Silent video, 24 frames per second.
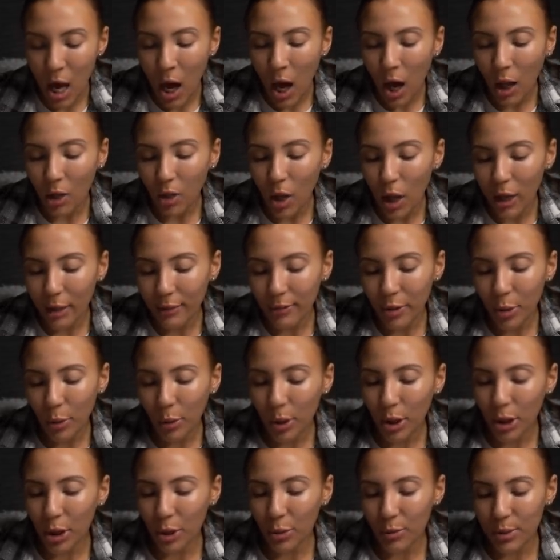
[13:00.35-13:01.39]
A lot of you are
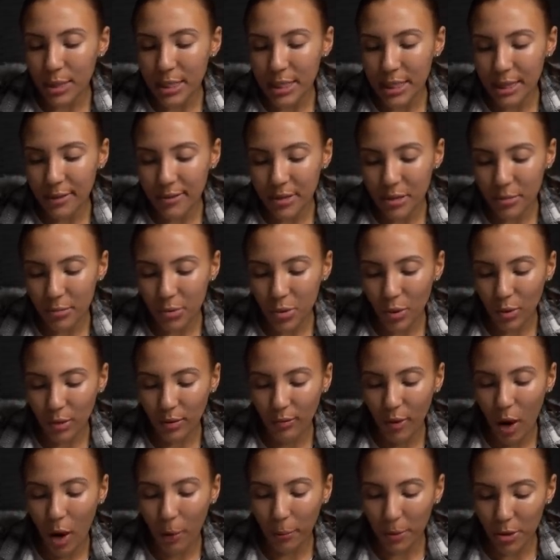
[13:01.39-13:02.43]
going to receive some sort of
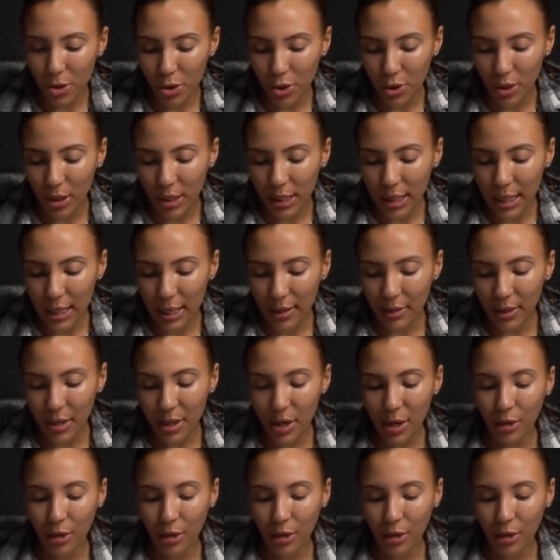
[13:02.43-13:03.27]
opportunity in the near